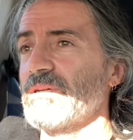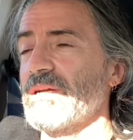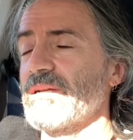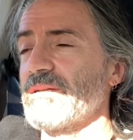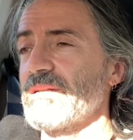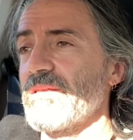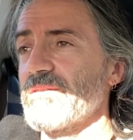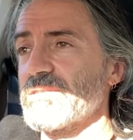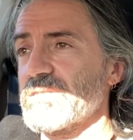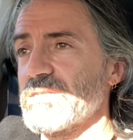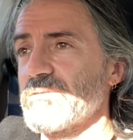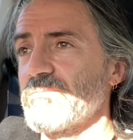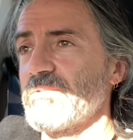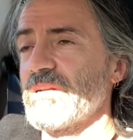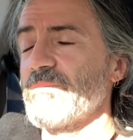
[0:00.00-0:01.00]
had
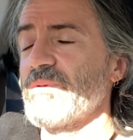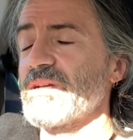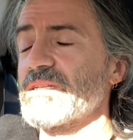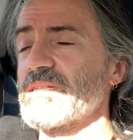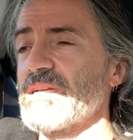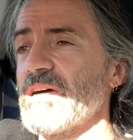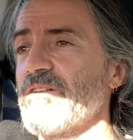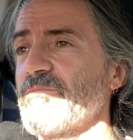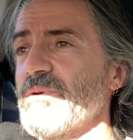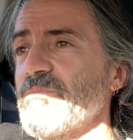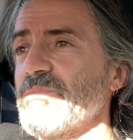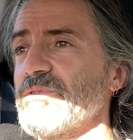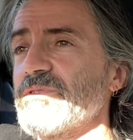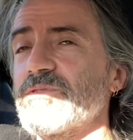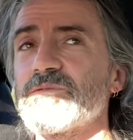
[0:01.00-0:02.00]
one of my staff
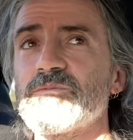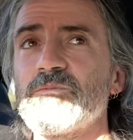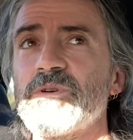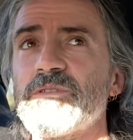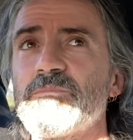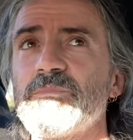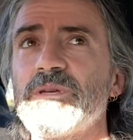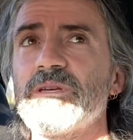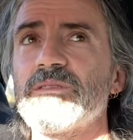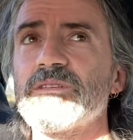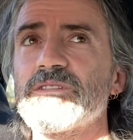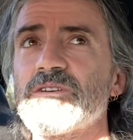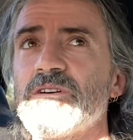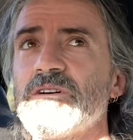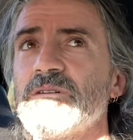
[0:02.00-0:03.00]
members with me at the
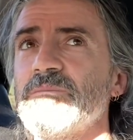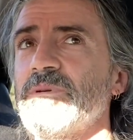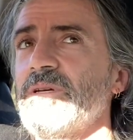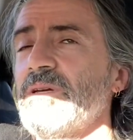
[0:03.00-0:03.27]
time,